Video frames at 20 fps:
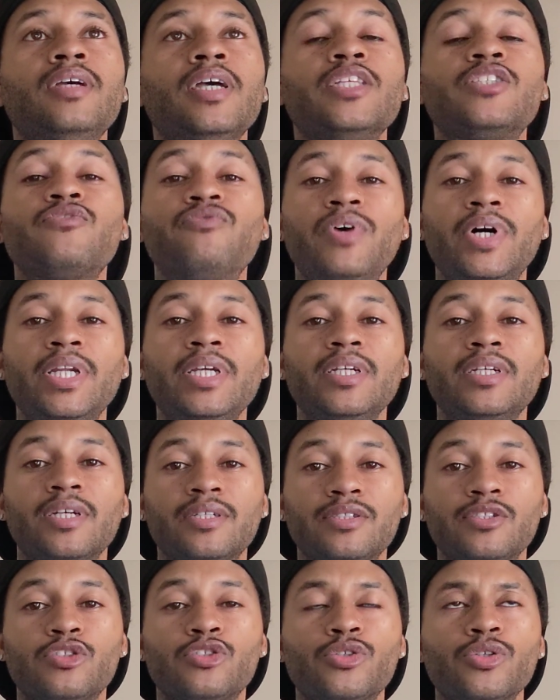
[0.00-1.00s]
it's funny
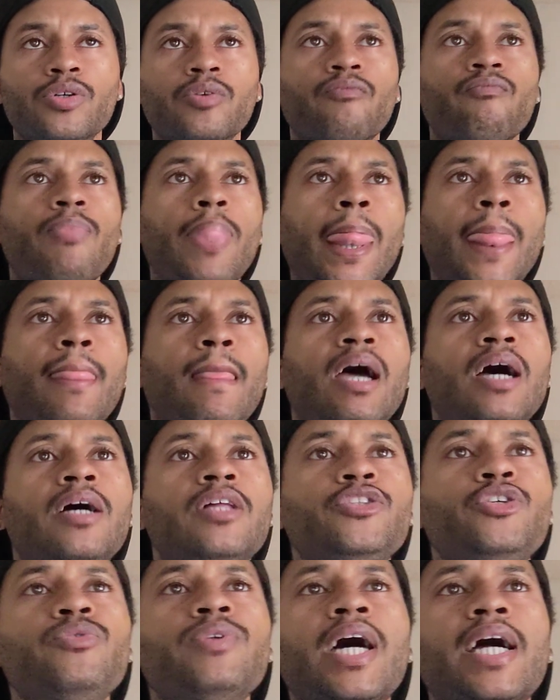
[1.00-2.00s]
because it's true.
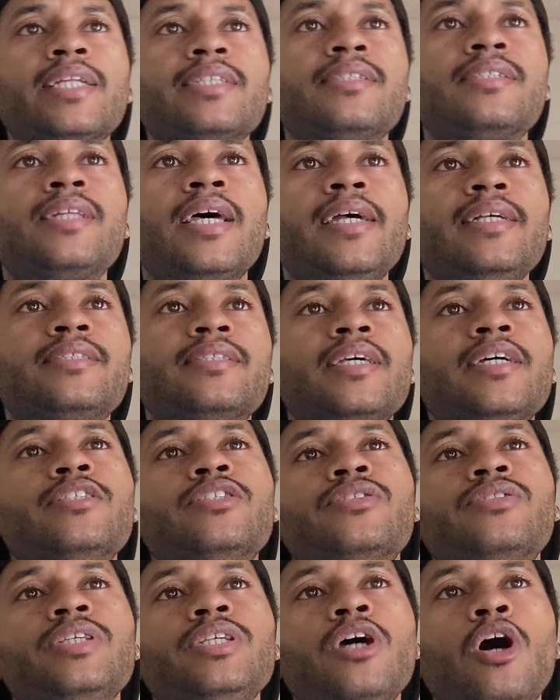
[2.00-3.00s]
The United States
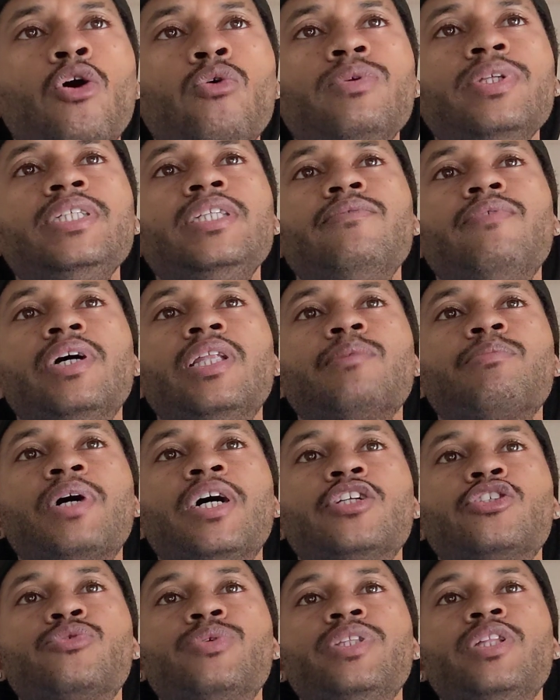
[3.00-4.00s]
is the only developed
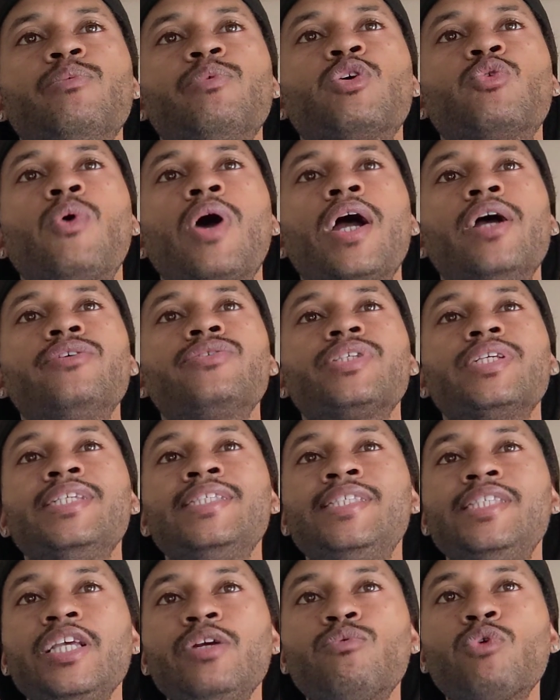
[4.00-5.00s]
country that requires
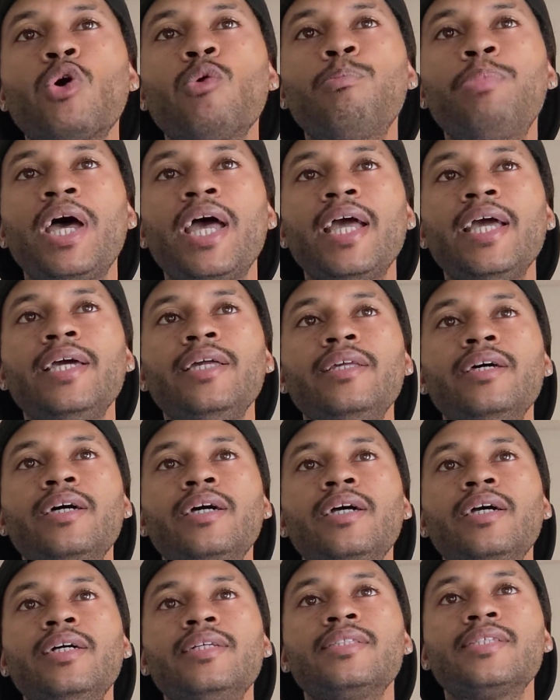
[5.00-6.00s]
zero paid
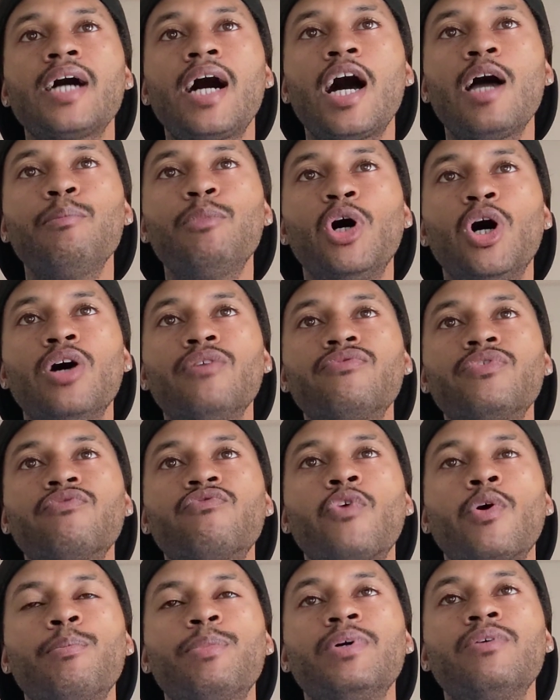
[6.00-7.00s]
time off
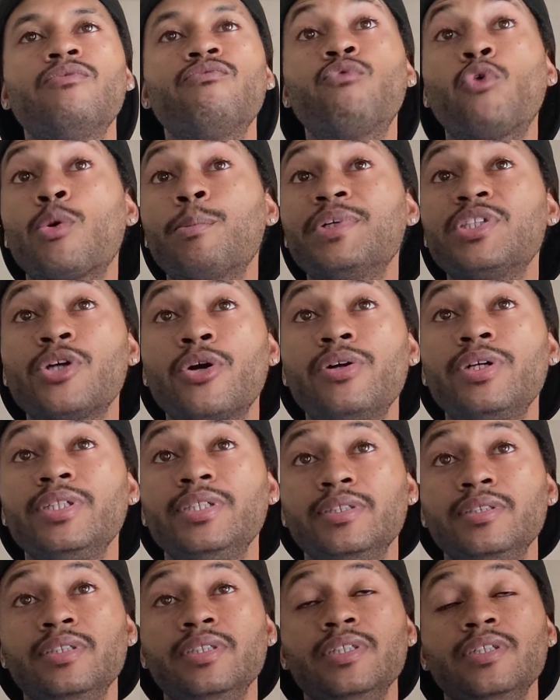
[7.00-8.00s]
for for
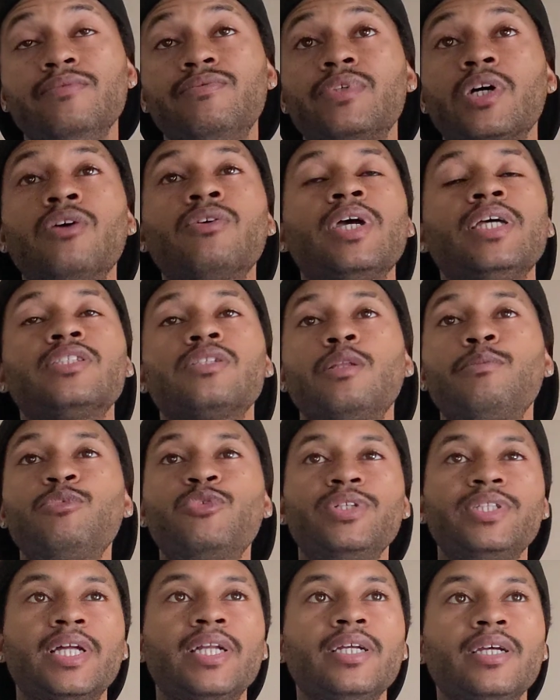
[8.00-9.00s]
maternity leaves. Okay, so let
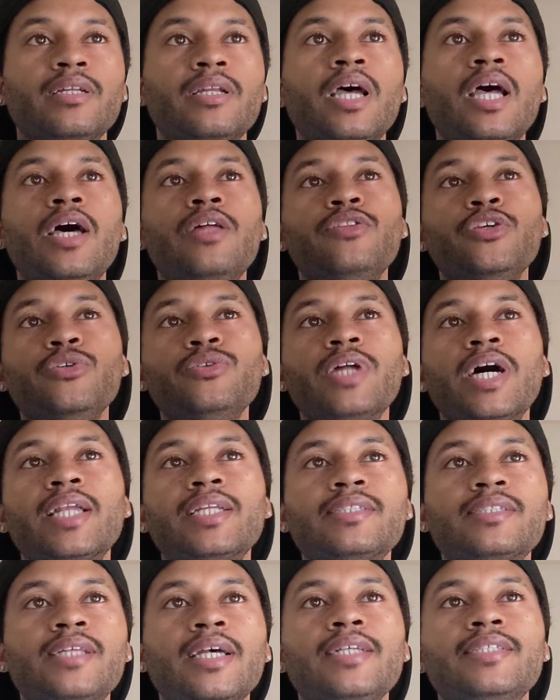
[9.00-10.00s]
me read that again. The
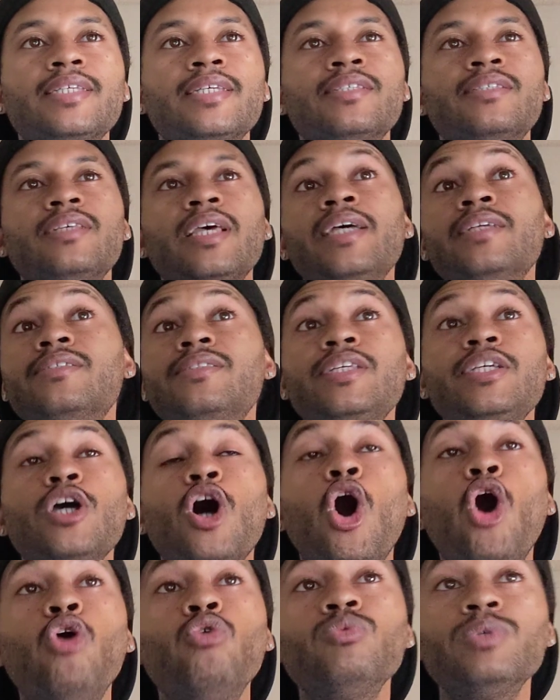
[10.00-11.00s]
United States is, is the
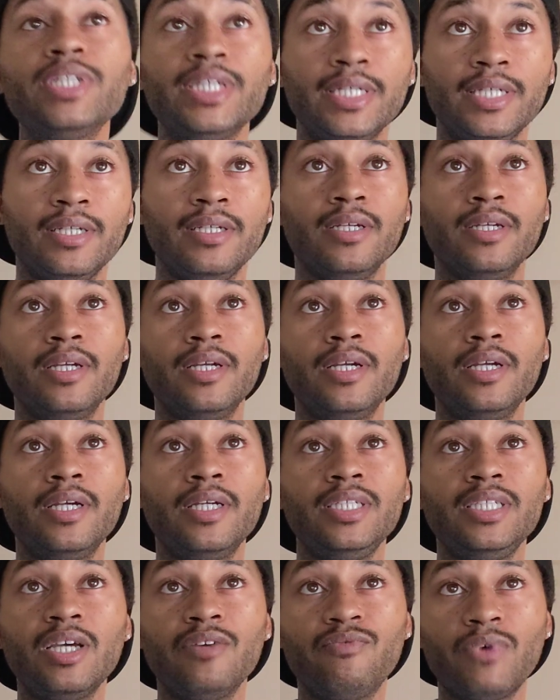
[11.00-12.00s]
only
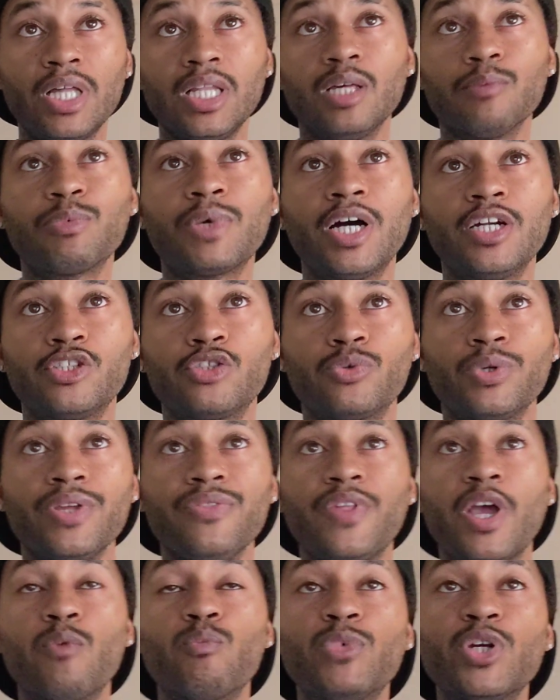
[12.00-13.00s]
developed
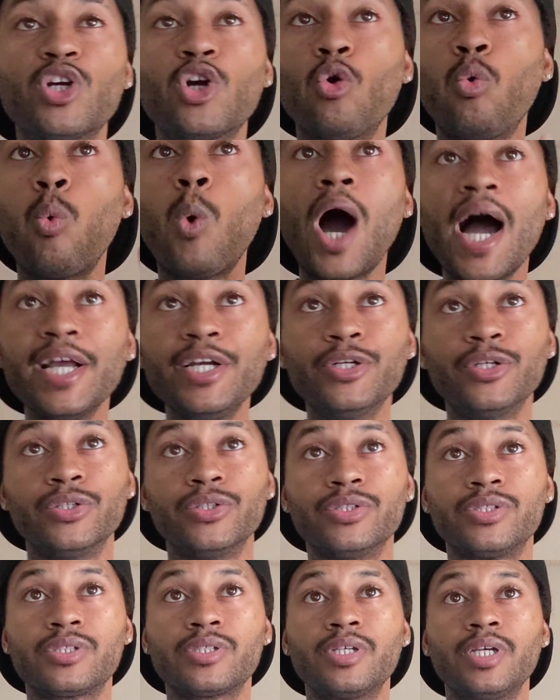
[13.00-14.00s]
country that
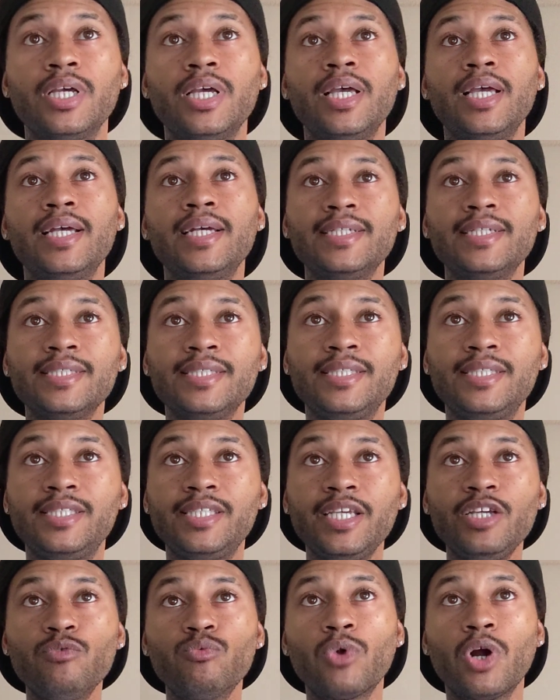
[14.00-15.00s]
requires
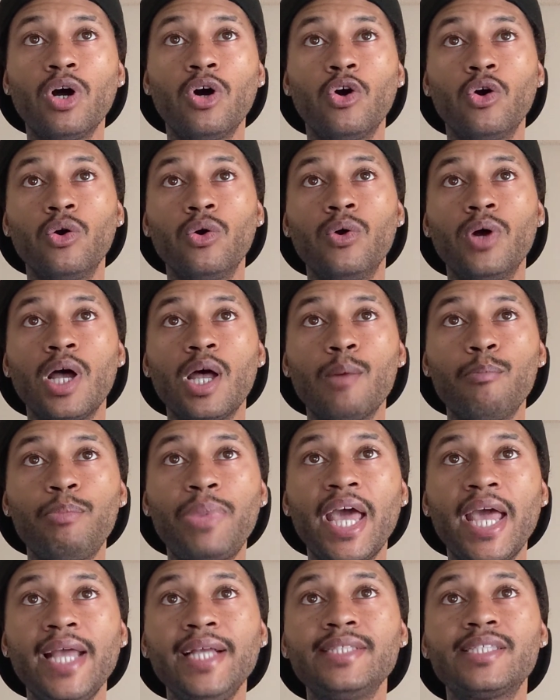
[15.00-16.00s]
zero
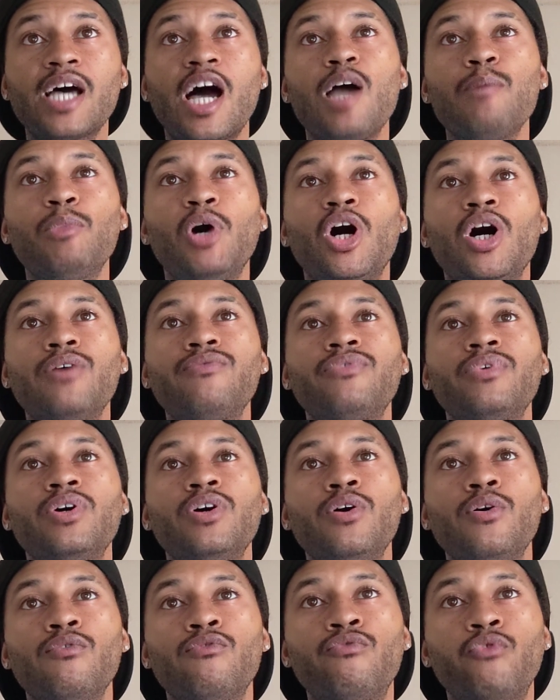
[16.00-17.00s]
paid time off
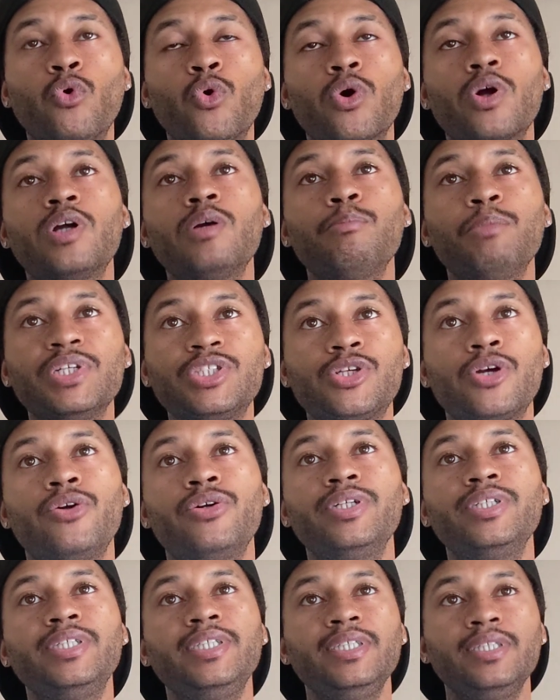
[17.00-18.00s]
for
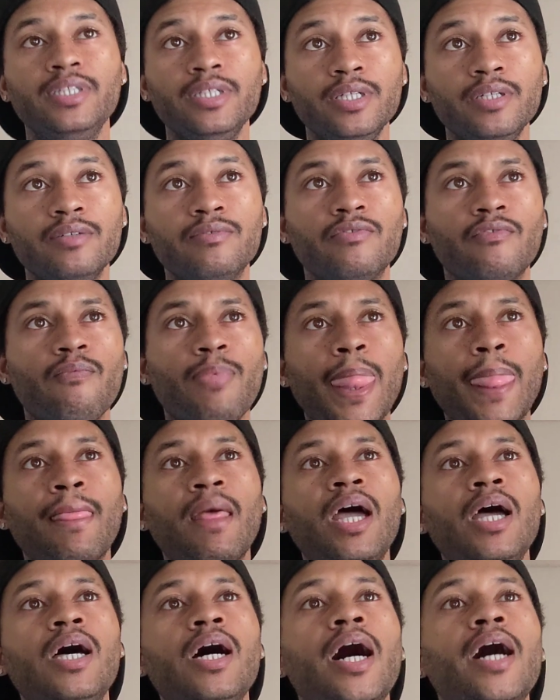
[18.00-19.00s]
maternity leave.
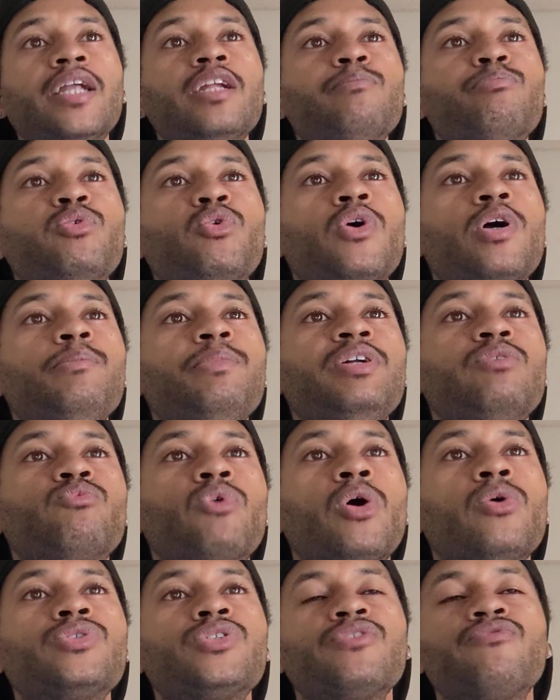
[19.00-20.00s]
Unemployment
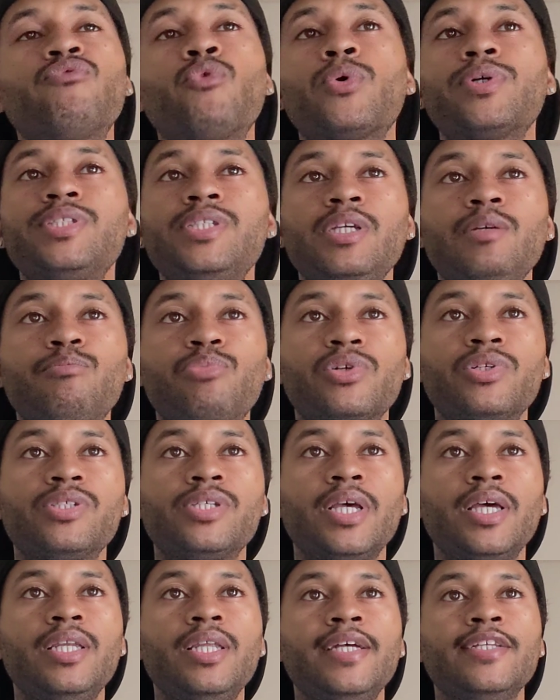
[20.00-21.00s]
rose to
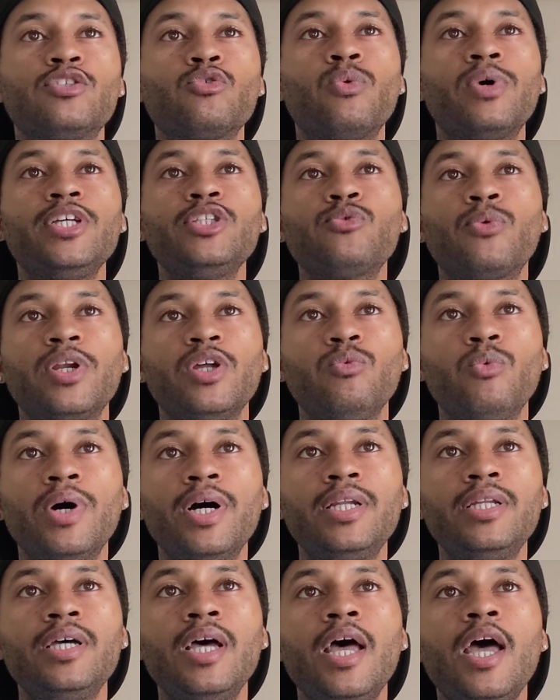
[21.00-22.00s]
14% in
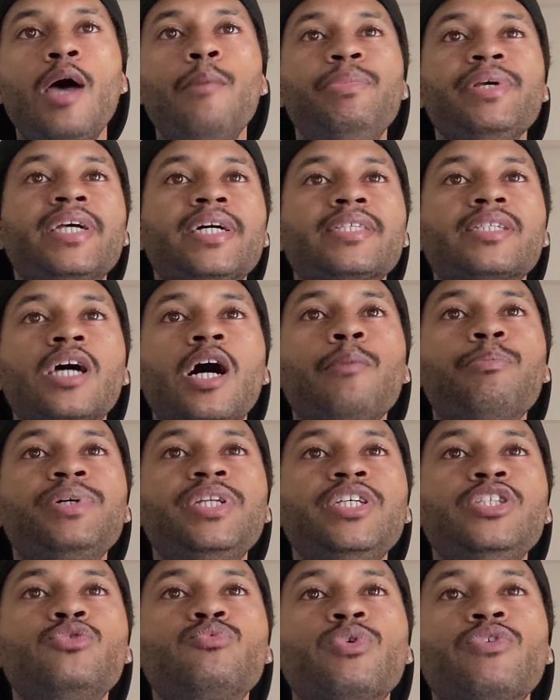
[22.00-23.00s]
2021 because
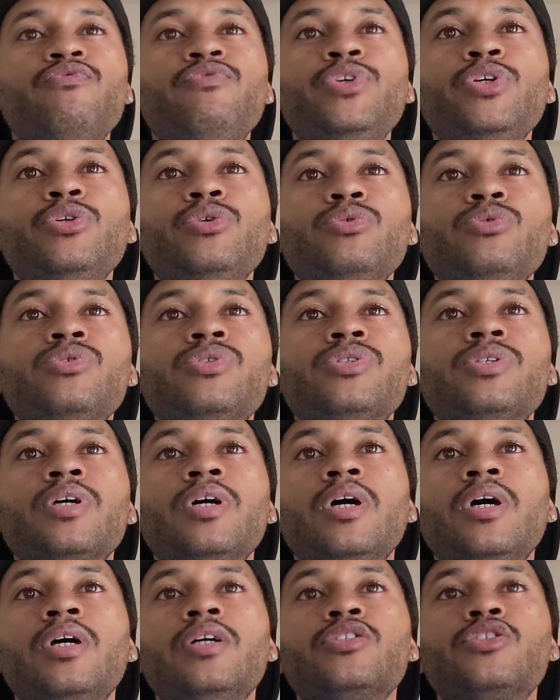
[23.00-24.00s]
companies refuse
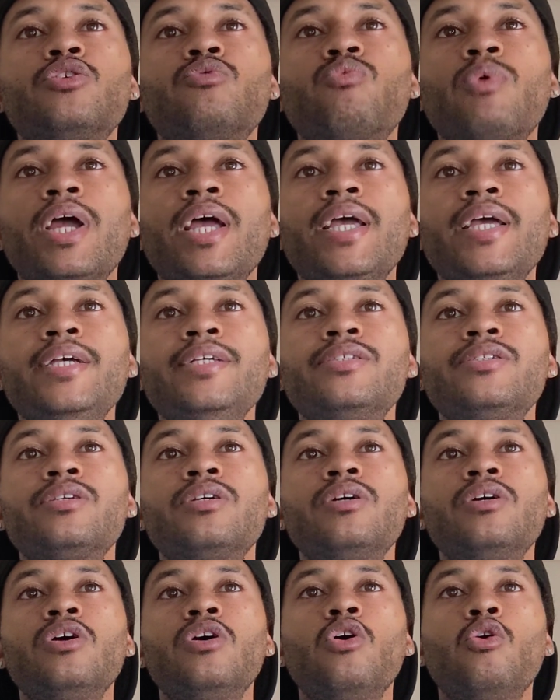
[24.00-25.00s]
to raise